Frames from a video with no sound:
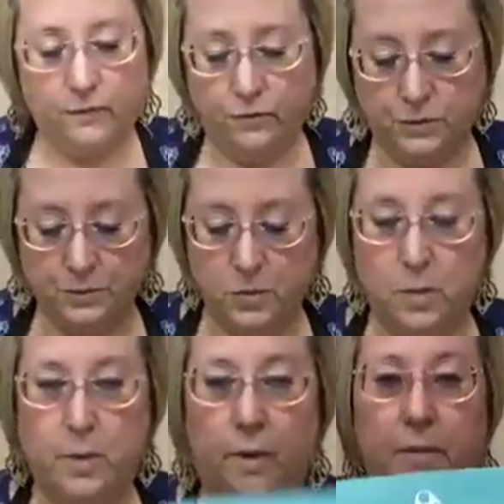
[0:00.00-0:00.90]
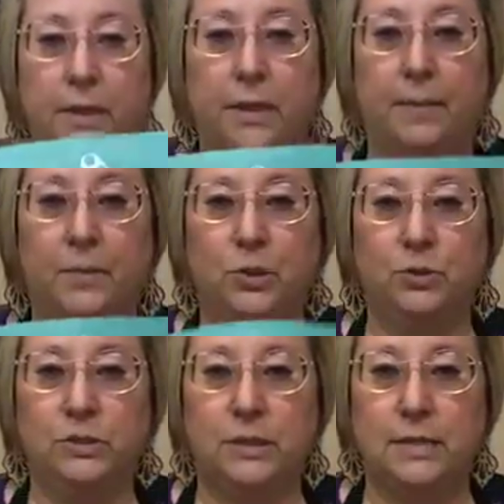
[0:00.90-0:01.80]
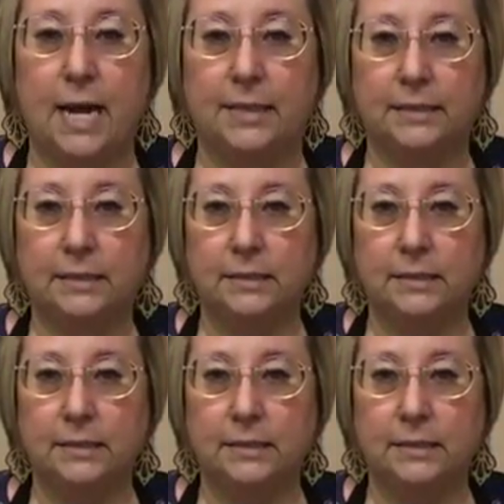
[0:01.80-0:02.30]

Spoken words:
For the small pumpkin, I'm going to use the dots